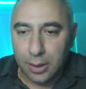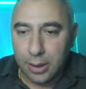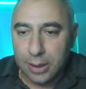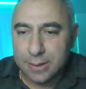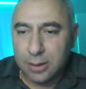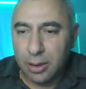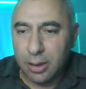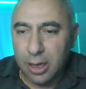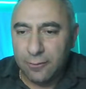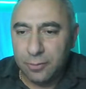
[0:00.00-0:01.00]
He
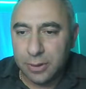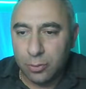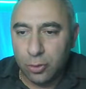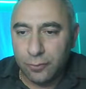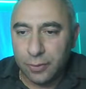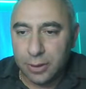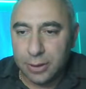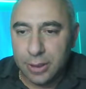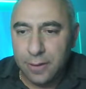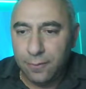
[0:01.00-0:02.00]
started off with the move
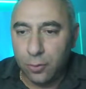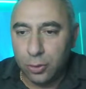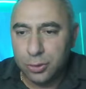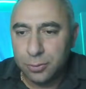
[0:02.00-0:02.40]
d4,